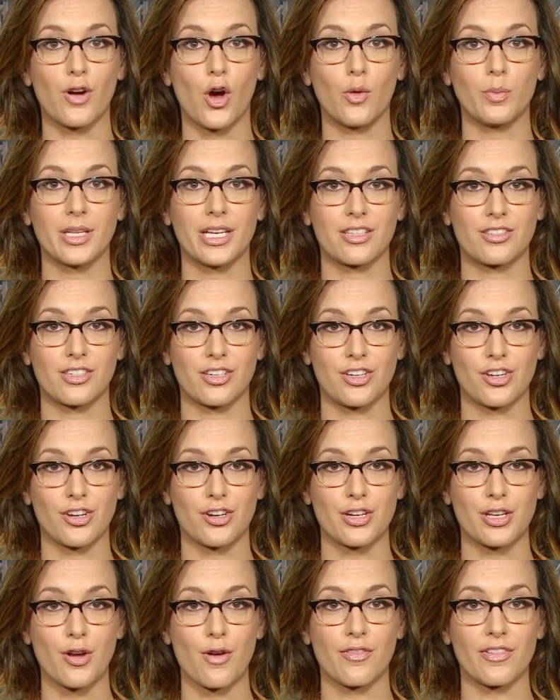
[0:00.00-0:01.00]
of Homeland
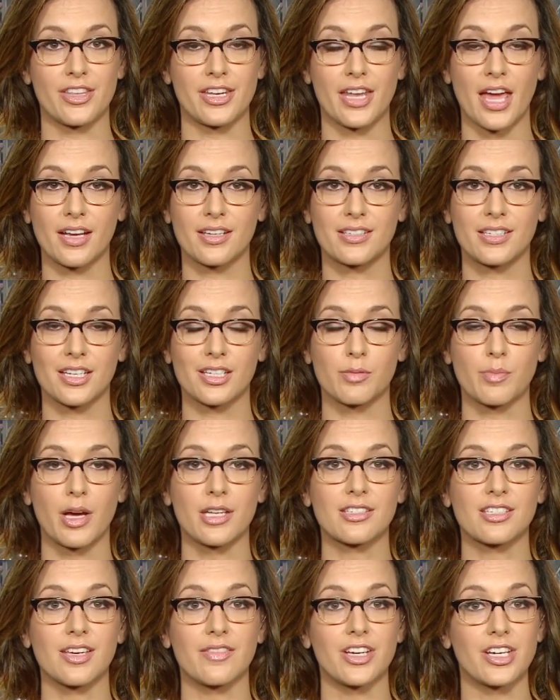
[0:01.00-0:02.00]
Security over the next six
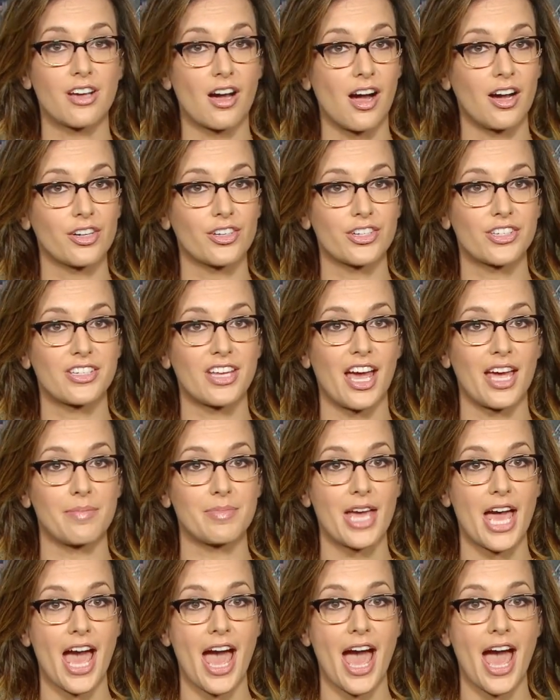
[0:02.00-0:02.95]
months, giving Congress time to